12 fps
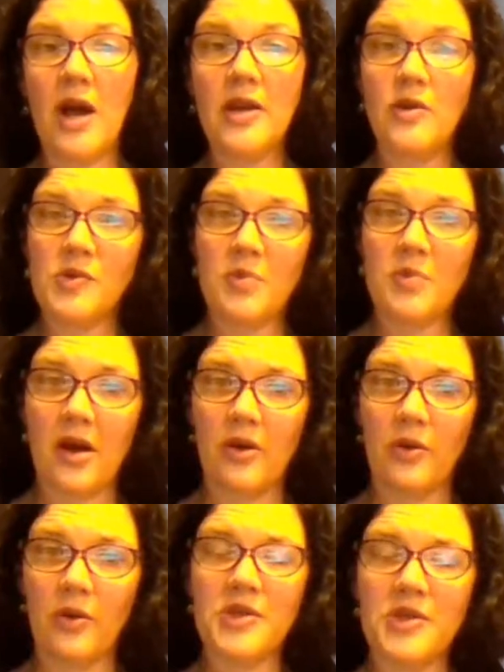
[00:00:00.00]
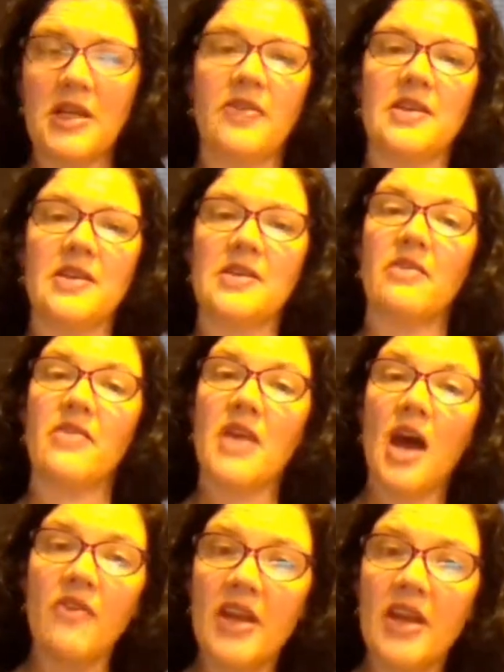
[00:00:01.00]
why you use pot holders to get things out of
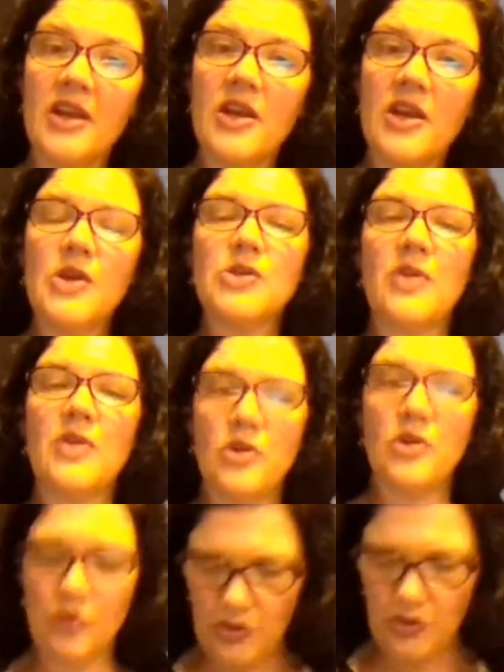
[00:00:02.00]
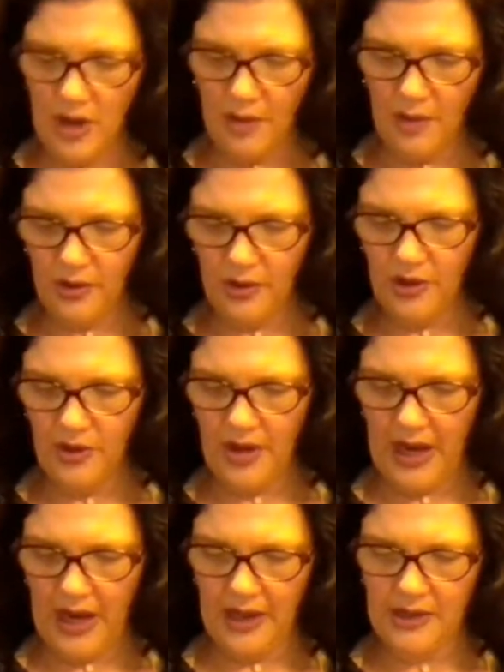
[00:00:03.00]
the oven so that you do not burn your
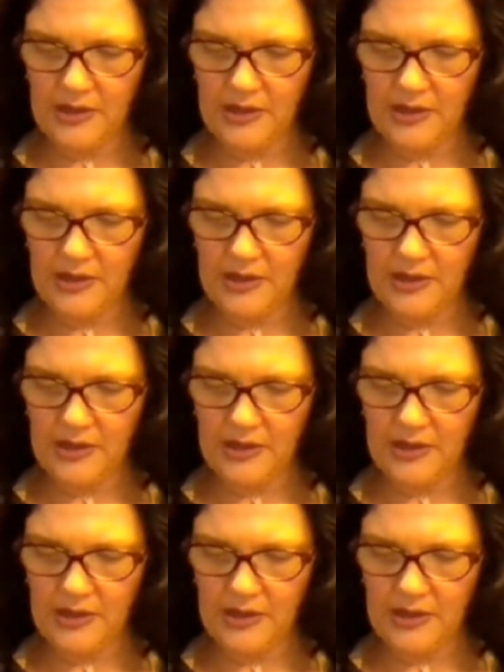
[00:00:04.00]
hand.